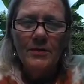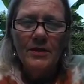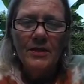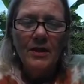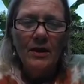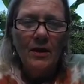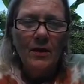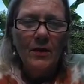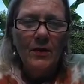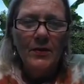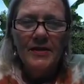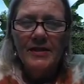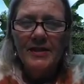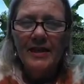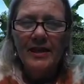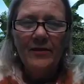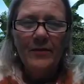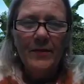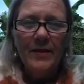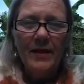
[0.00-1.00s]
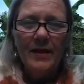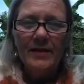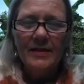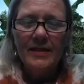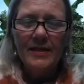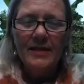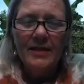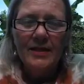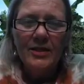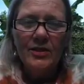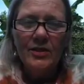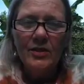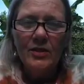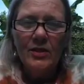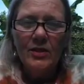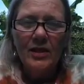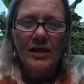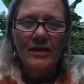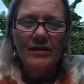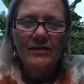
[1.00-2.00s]
She always gave me
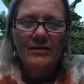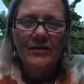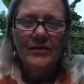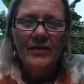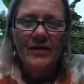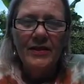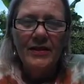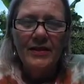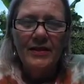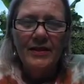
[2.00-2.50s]
unconditional love.